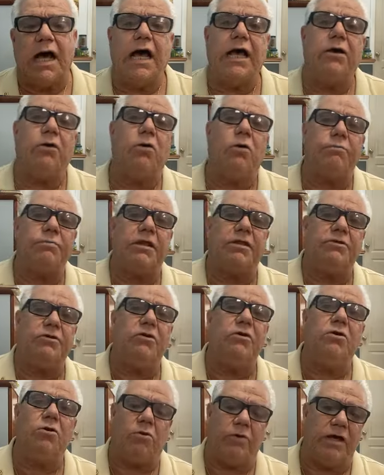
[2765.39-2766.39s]
I hope that
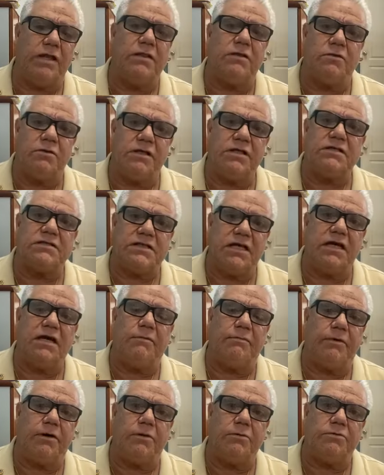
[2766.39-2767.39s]
you look into this
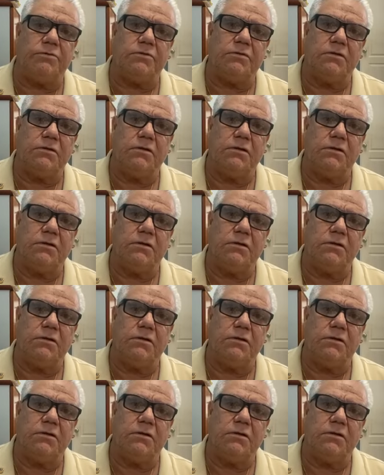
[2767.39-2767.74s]
thing about